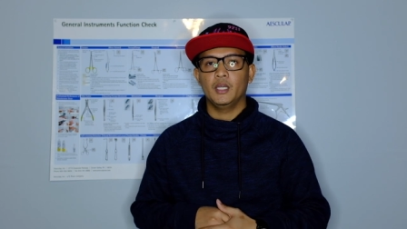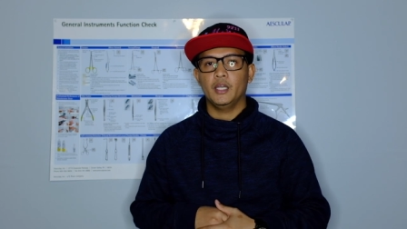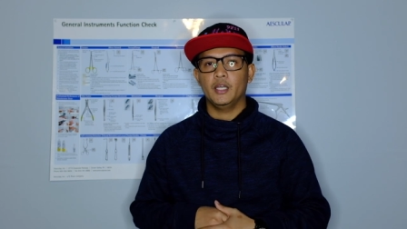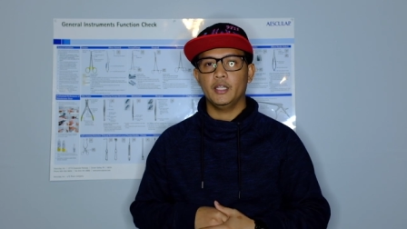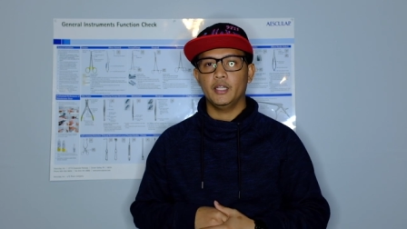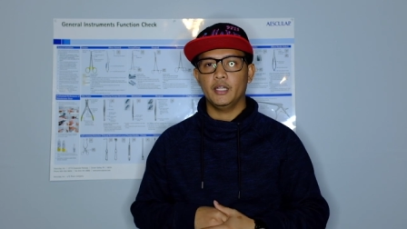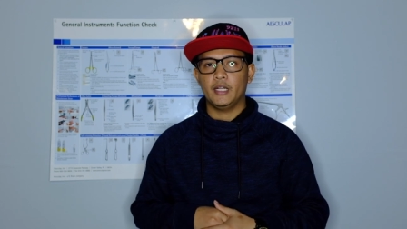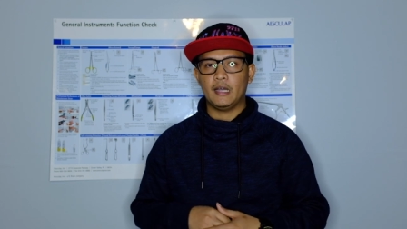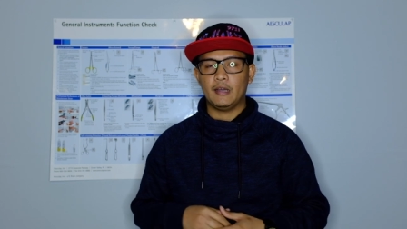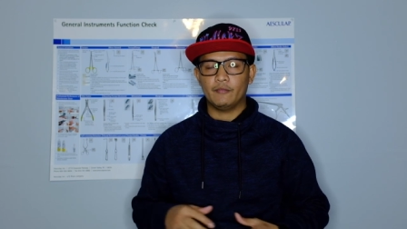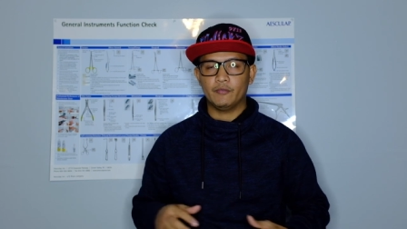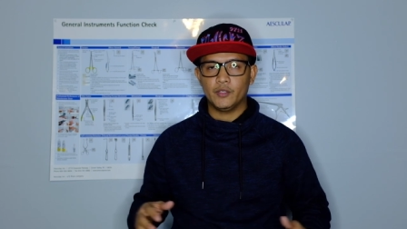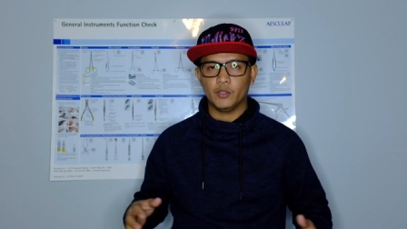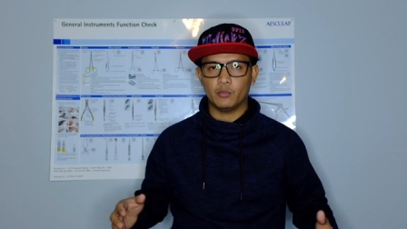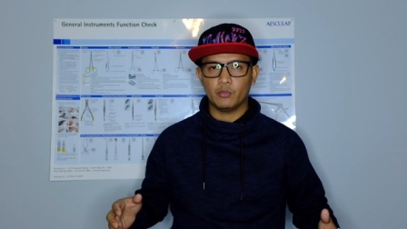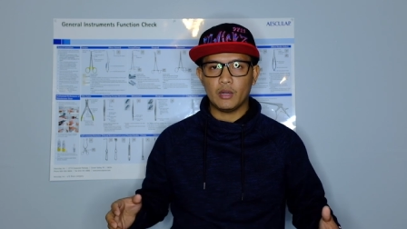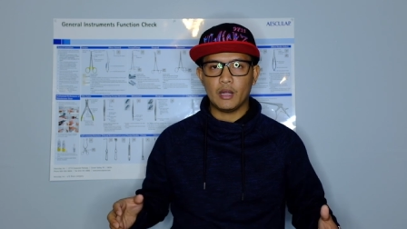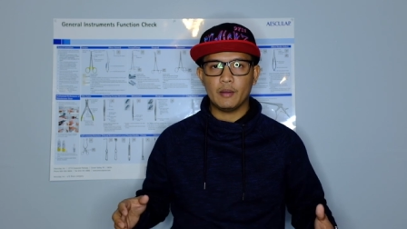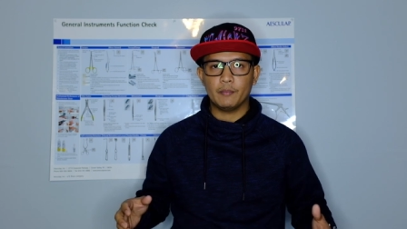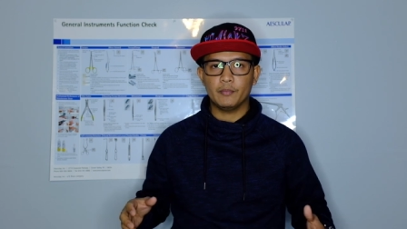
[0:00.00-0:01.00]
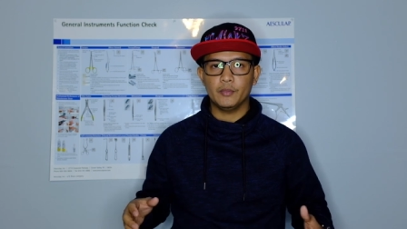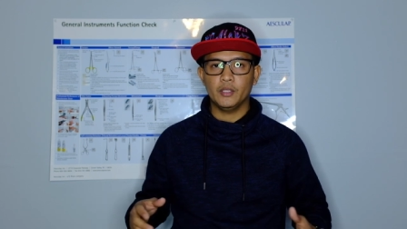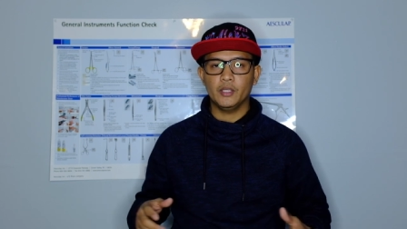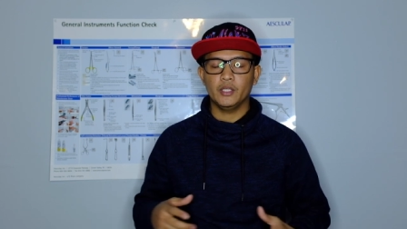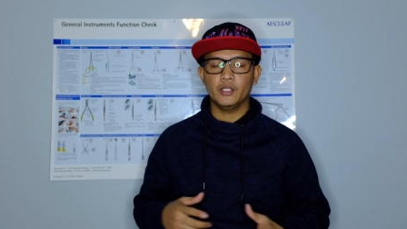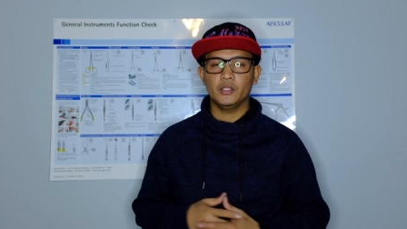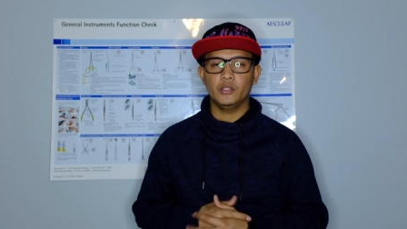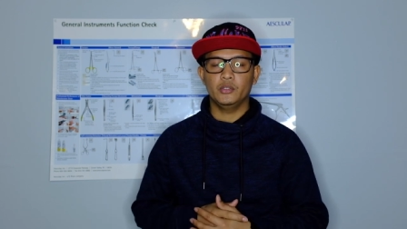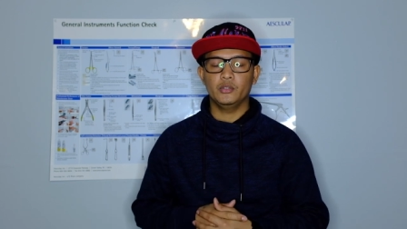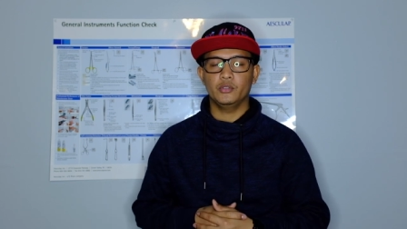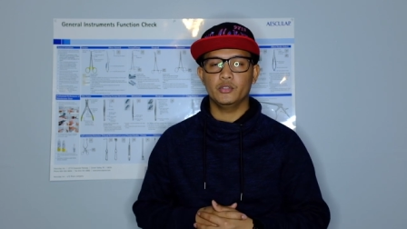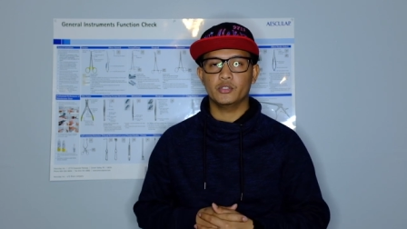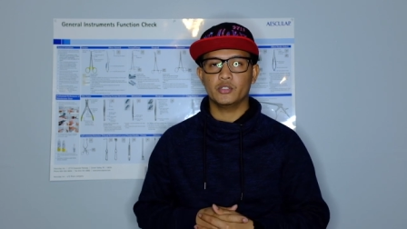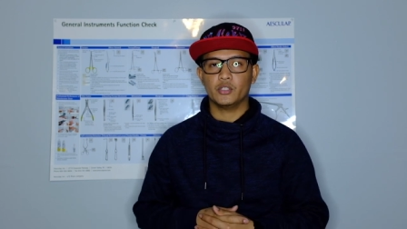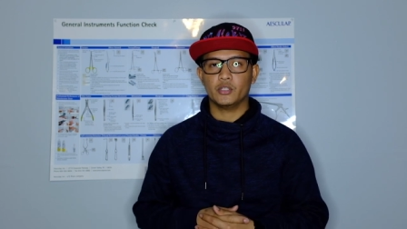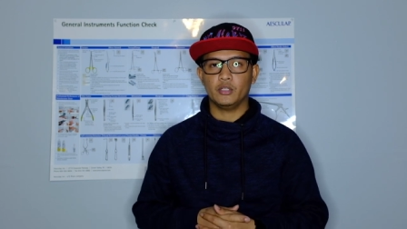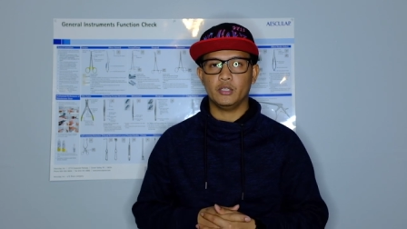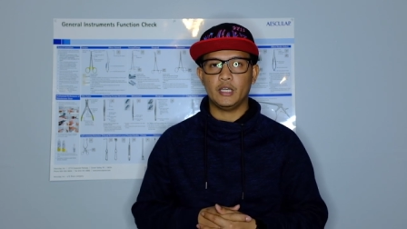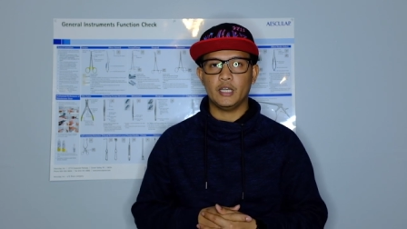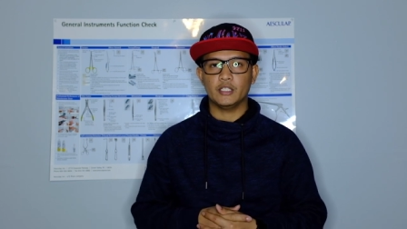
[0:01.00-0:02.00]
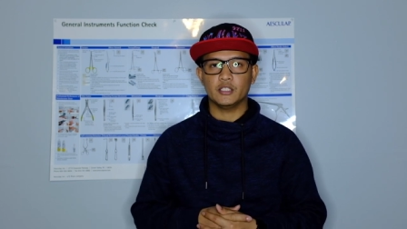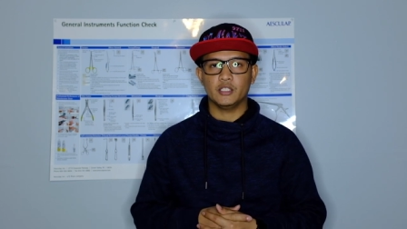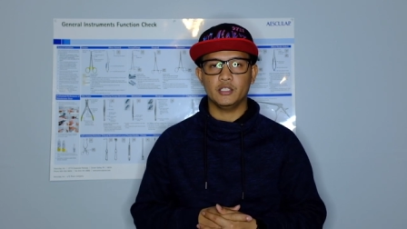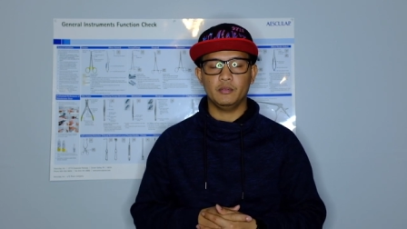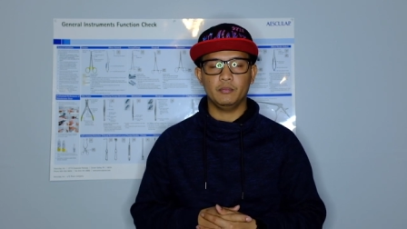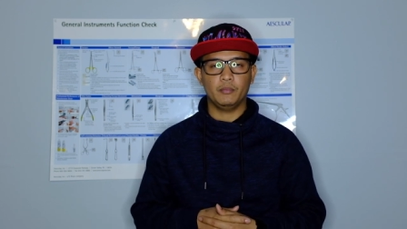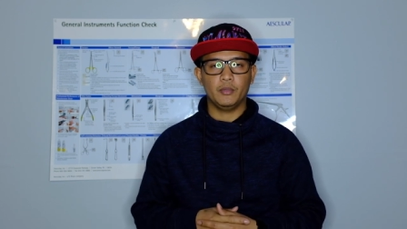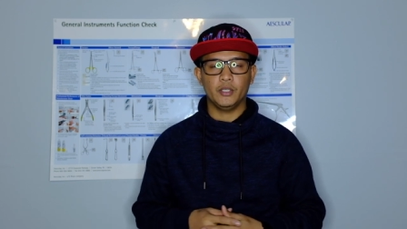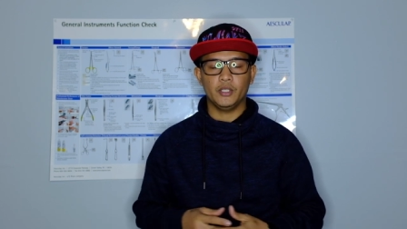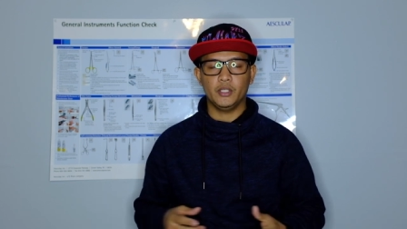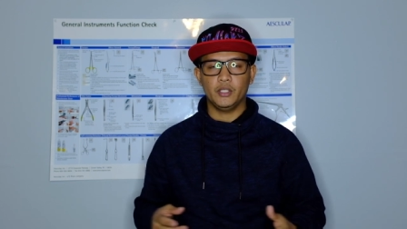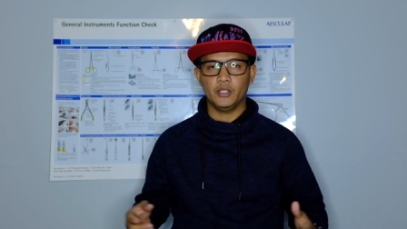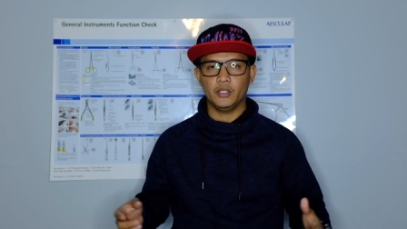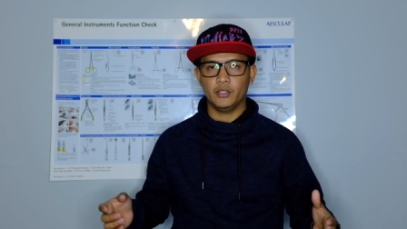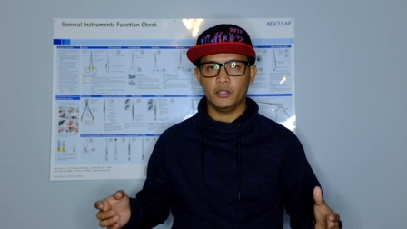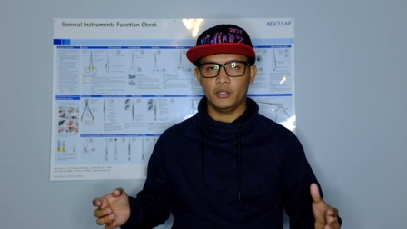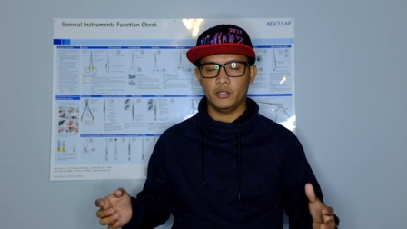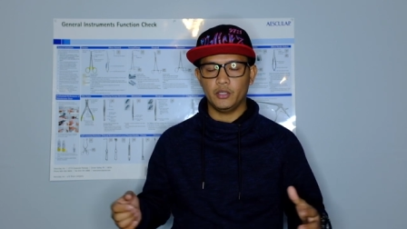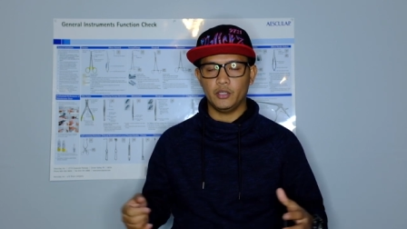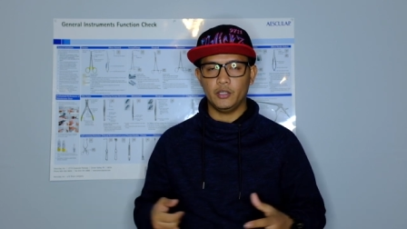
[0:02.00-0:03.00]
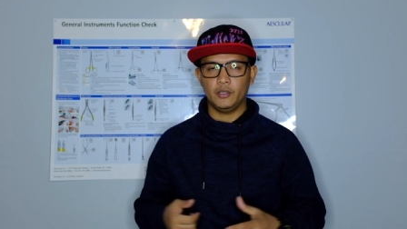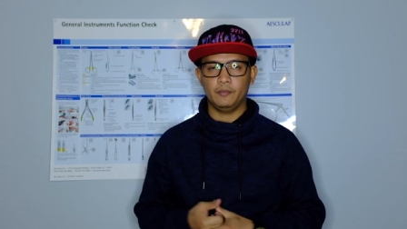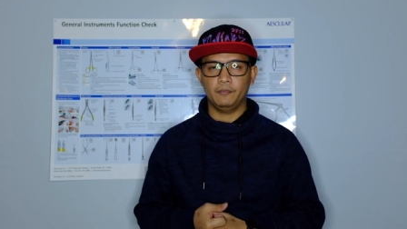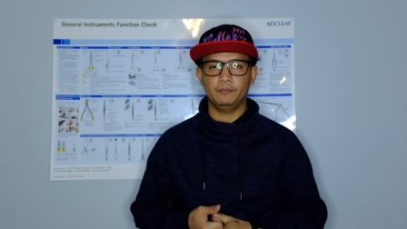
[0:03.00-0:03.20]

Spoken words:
And then after wrapping, you sterilize it by either